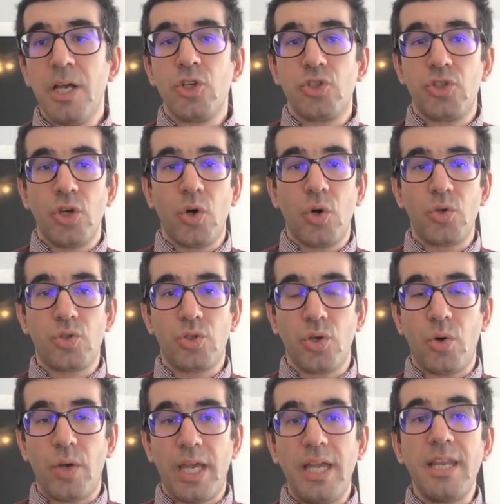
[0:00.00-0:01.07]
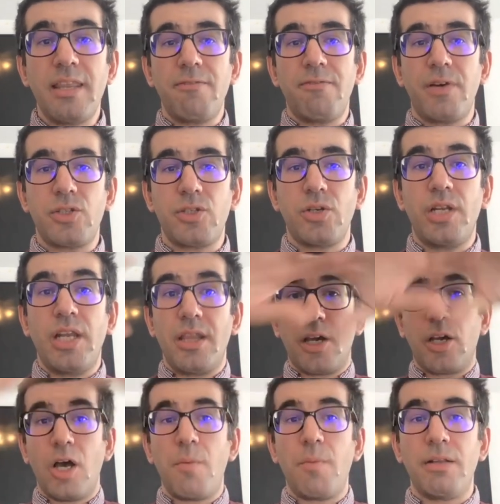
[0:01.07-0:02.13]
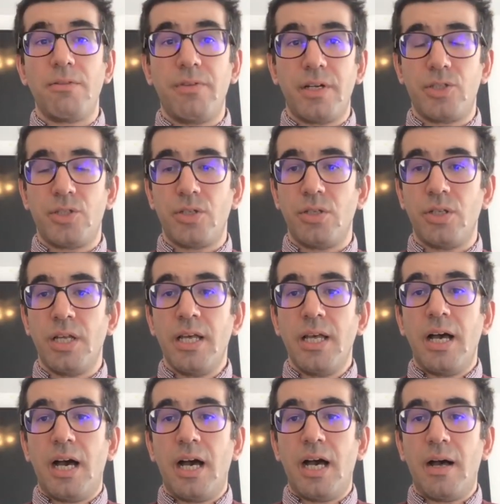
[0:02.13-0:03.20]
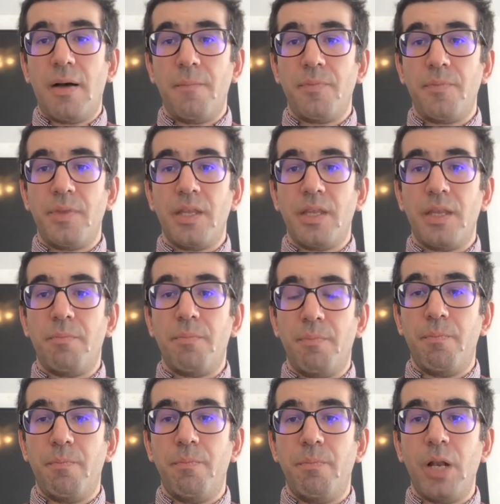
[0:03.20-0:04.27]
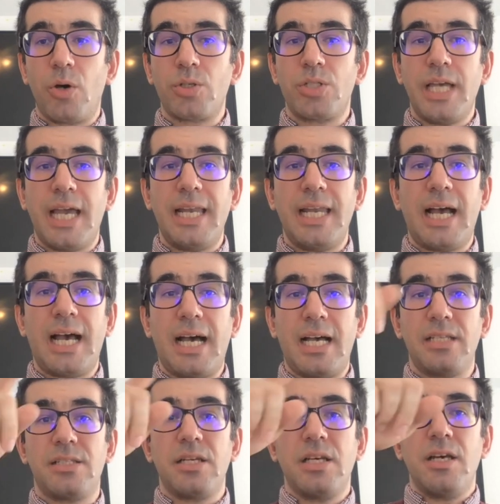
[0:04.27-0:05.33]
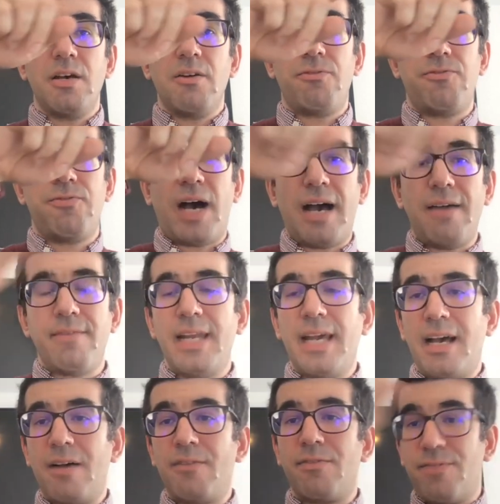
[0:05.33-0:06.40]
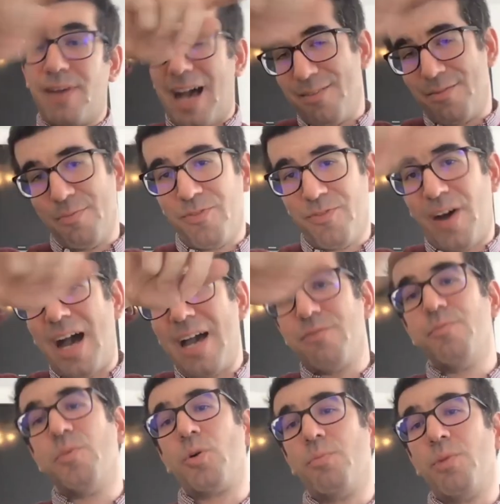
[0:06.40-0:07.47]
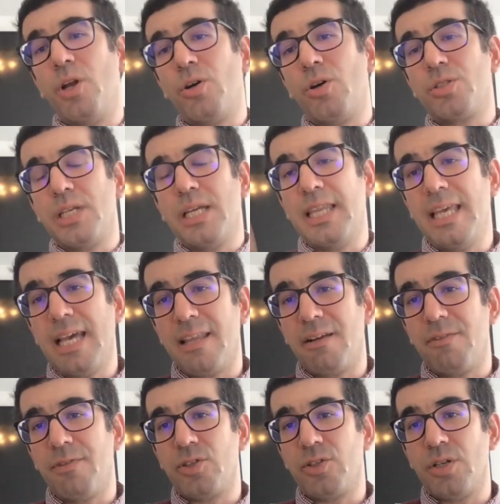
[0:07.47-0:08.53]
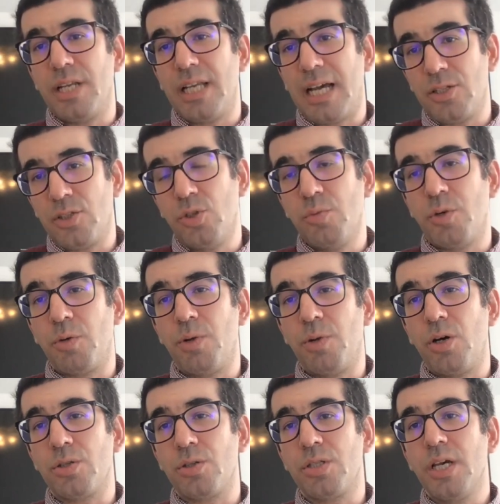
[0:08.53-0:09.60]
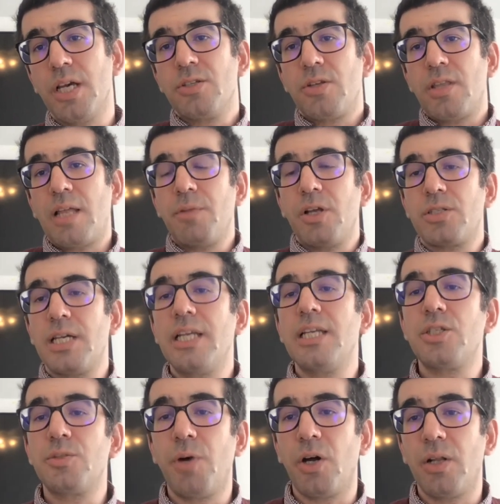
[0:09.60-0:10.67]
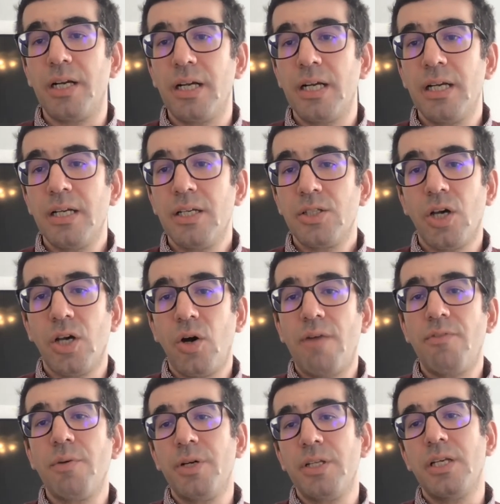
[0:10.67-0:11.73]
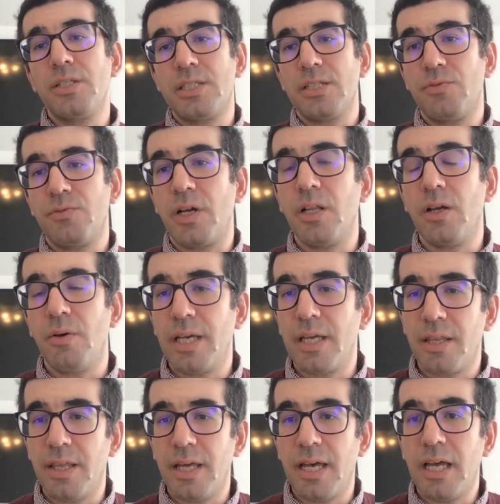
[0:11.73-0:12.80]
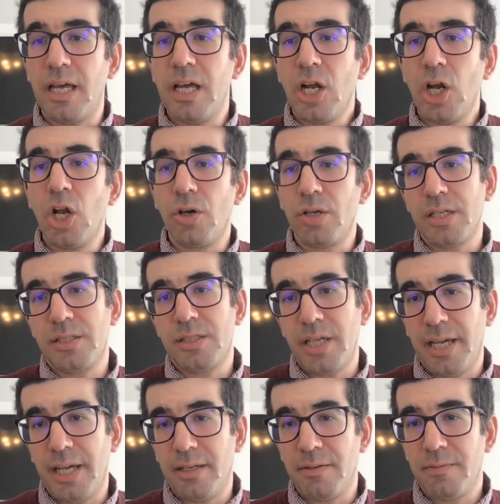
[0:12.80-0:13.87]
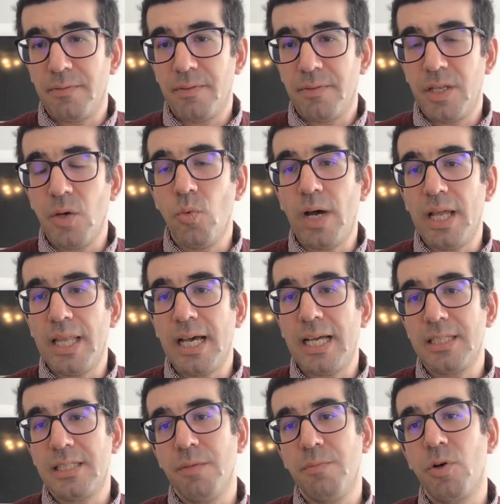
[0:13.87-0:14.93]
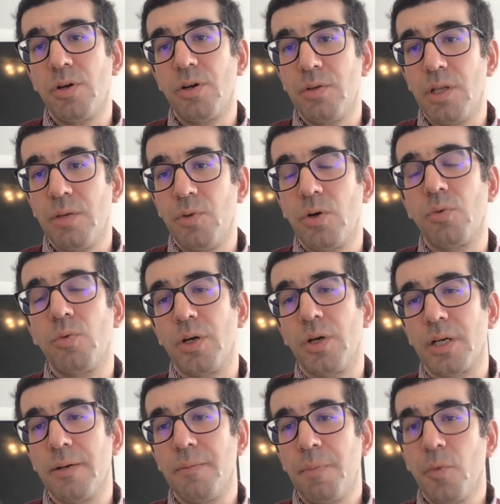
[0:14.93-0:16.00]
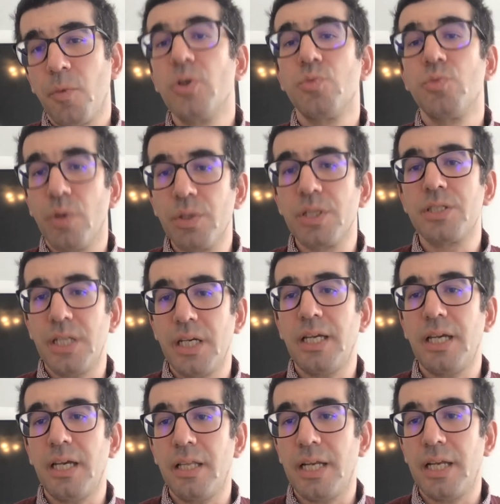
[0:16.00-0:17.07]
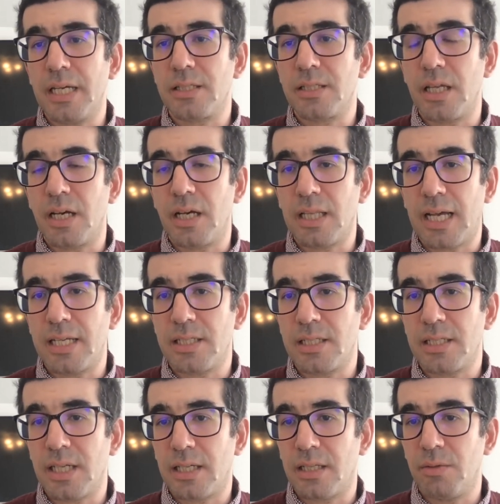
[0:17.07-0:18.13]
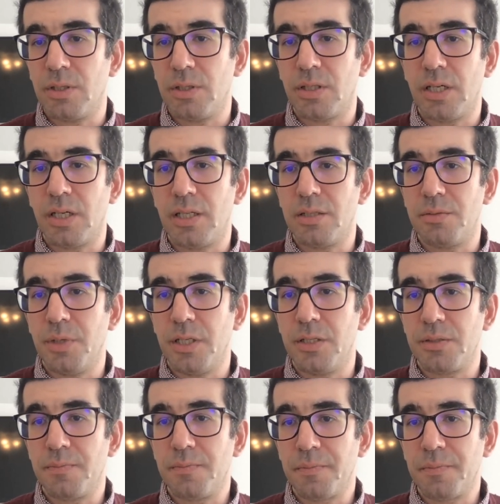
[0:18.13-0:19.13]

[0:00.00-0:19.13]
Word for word: So, so in the version, in the global version, um, the blockchain has five and a half, five, five more blocks. In the other version, it has two more blocks. So that blockchain is smaller. So everybody is just following the longest chain, the one that has the more, the more work, which we will see in the next uh, class exactly what uh, this means.